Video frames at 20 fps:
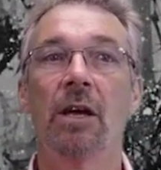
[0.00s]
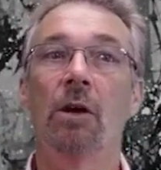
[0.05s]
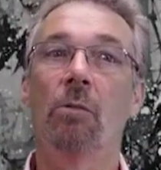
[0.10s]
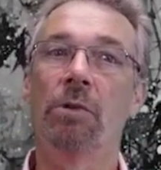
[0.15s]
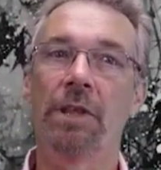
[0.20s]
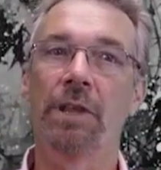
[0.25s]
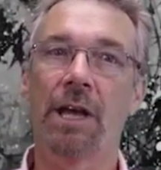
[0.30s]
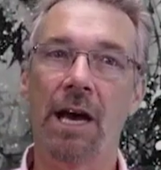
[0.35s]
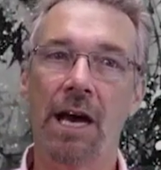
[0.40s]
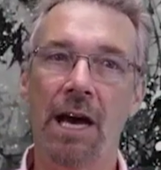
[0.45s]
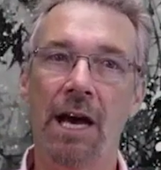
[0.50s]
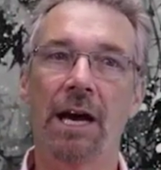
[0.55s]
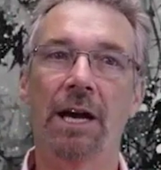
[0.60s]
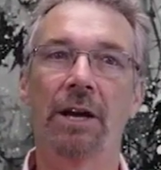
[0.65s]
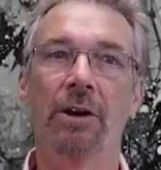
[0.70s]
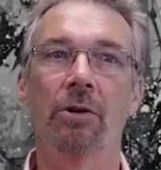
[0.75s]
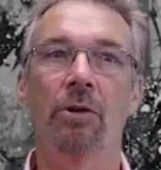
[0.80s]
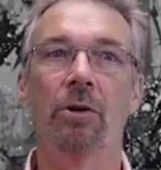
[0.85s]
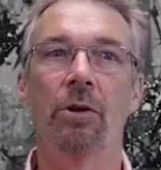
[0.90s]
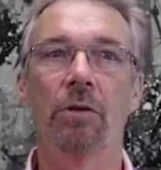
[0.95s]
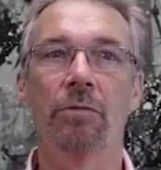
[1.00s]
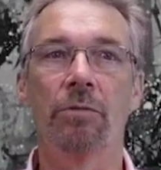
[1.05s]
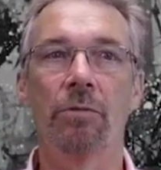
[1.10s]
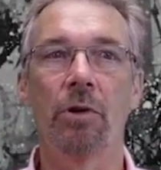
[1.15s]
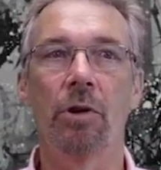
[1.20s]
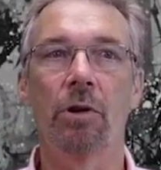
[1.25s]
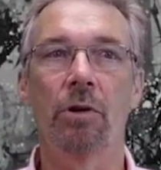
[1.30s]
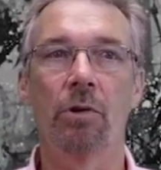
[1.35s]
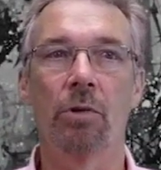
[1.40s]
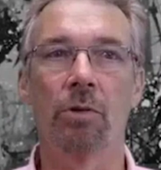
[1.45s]
with a higher
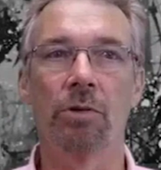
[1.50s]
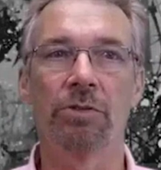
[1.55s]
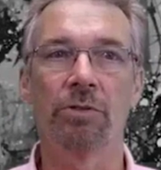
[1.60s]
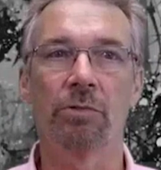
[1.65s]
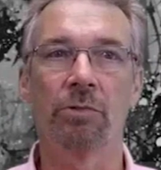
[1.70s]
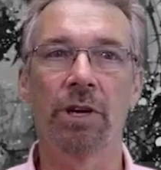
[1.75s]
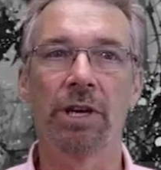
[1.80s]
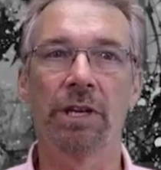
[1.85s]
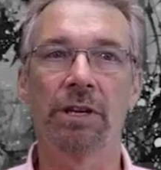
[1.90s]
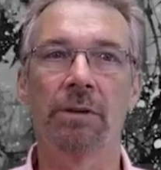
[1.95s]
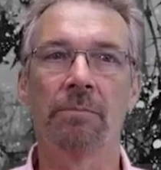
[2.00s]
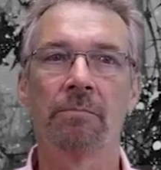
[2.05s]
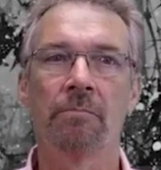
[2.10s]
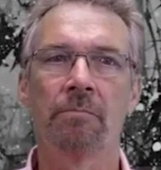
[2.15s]
overall course grade.